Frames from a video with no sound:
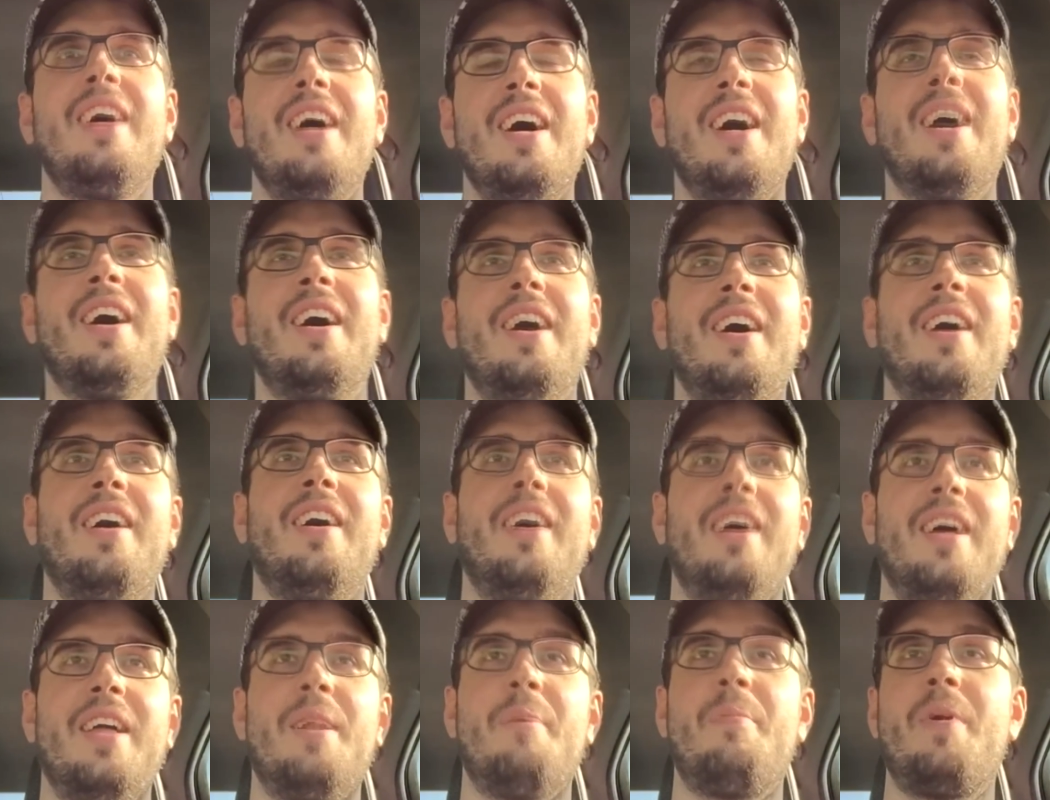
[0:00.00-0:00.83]

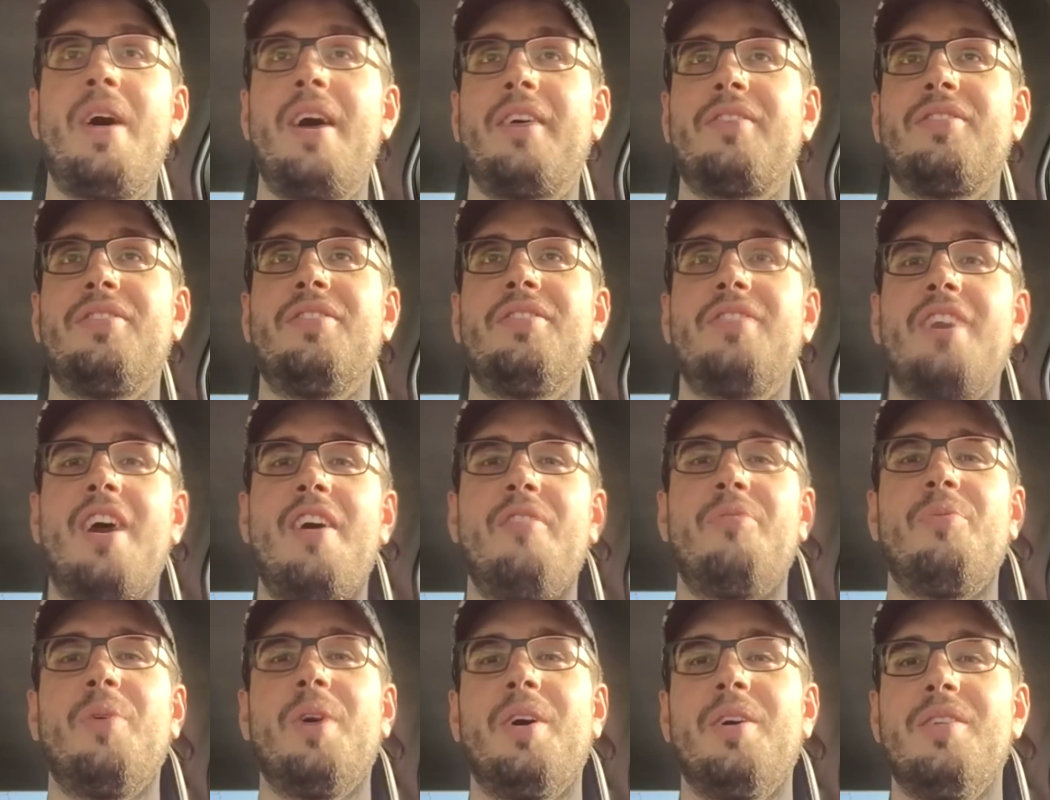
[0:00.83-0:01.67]
And a box of
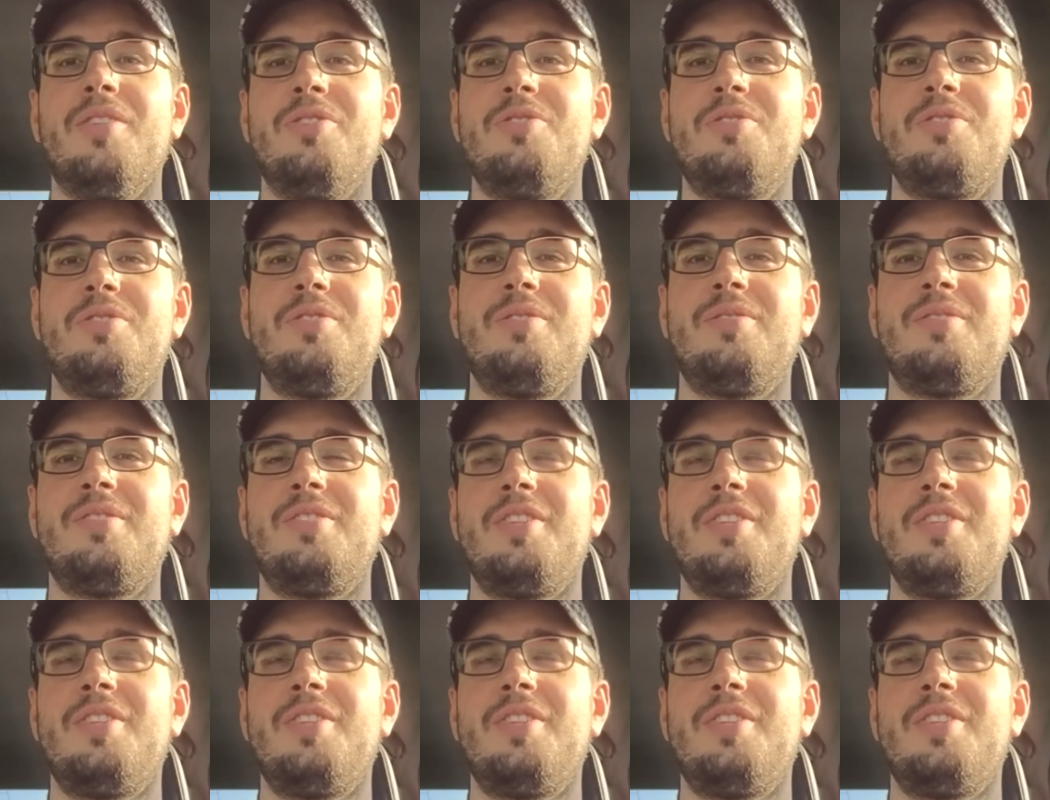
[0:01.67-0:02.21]
software that's